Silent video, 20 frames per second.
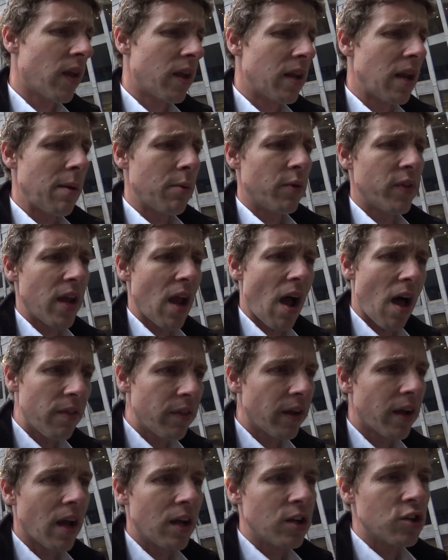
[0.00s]
They name the
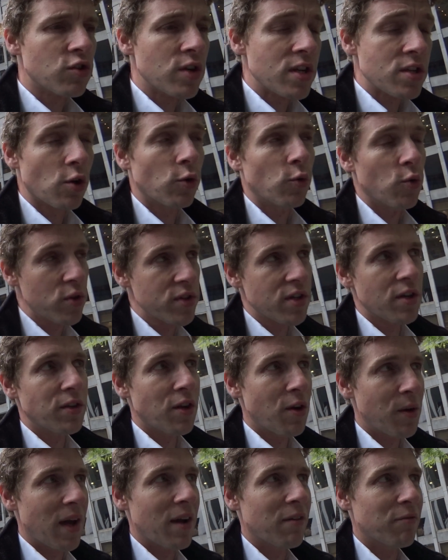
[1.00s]
other countries that also
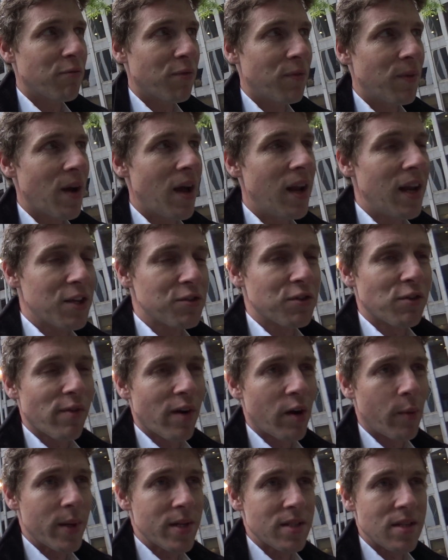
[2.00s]
don't have electric
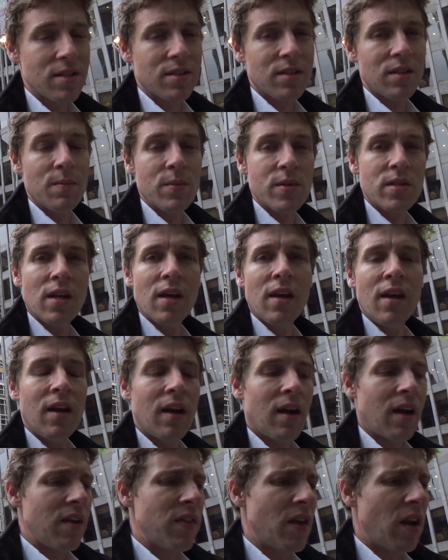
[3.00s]
railway systems,
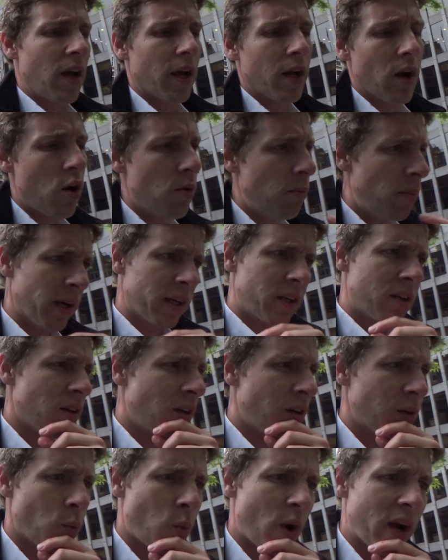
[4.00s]
and they're like, oh my
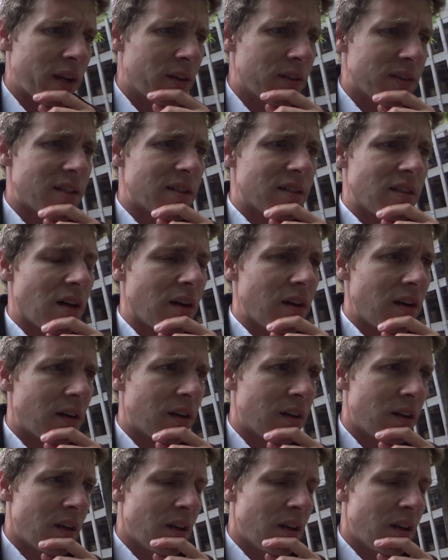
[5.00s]
God, Wales is like,